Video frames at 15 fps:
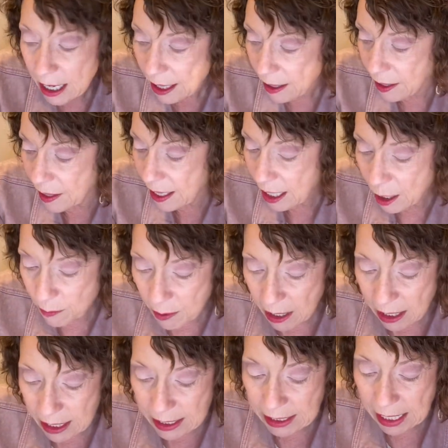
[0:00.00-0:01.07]
Then I'm
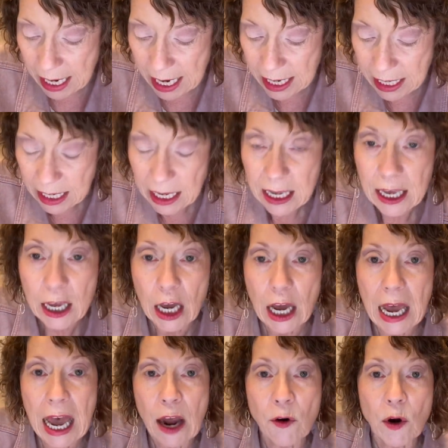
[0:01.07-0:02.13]
going to take
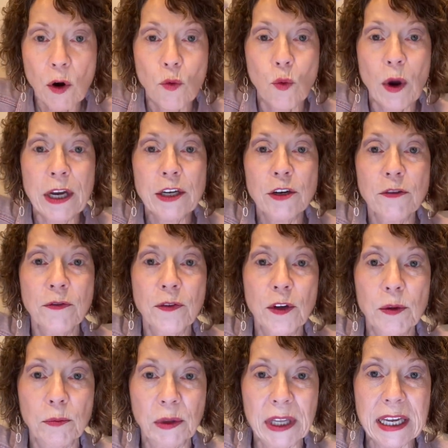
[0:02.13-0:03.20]
our wonderful
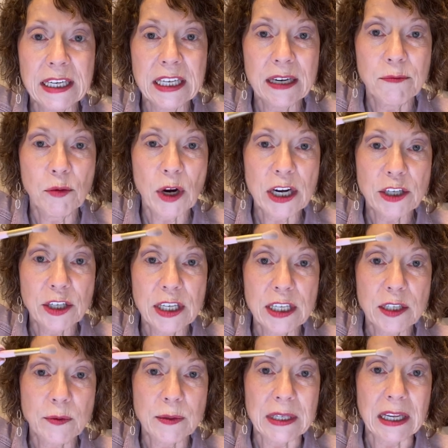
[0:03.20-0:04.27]
blending brush.
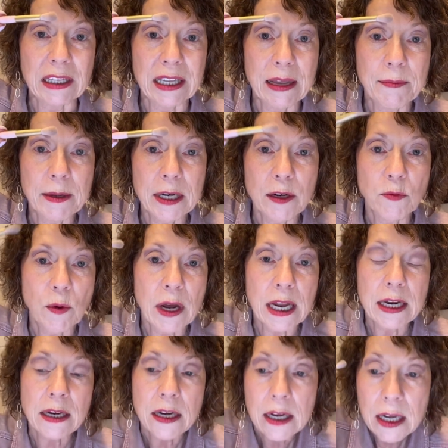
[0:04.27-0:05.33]
This was a limited
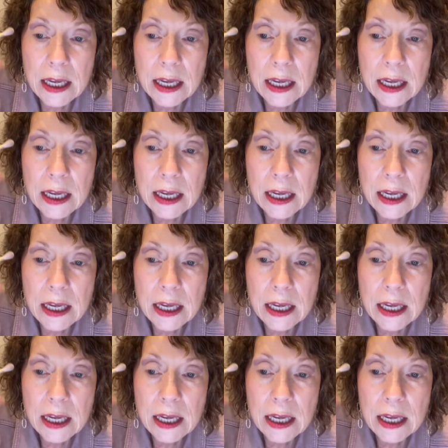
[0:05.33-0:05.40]
one.